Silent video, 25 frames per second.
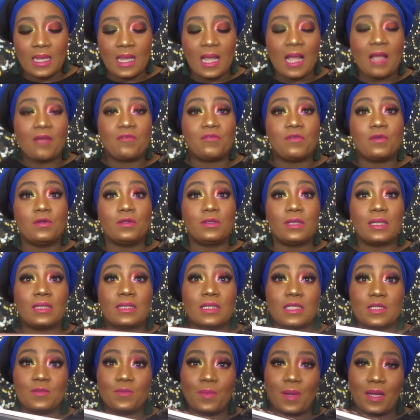I feel that
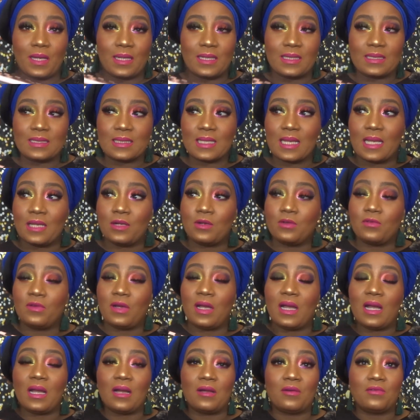this palette kind of
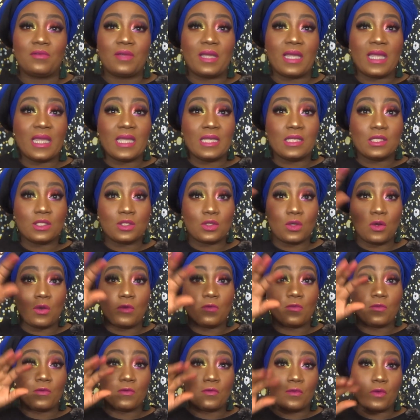have hints
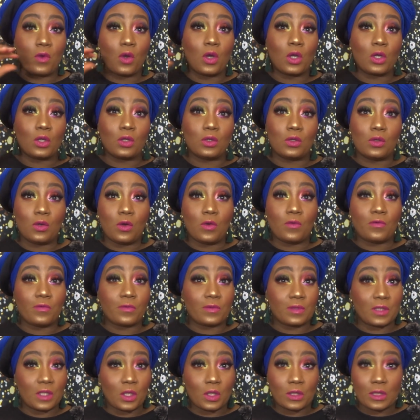of color of
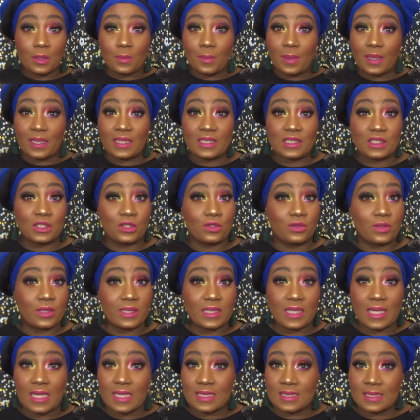the other palettes she already
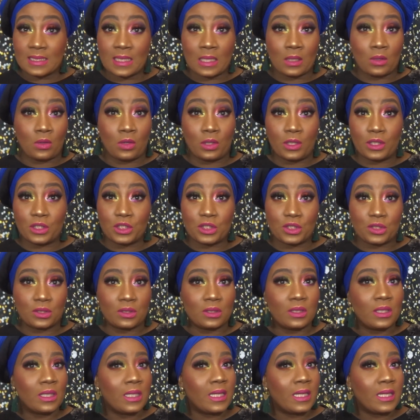has in her collection.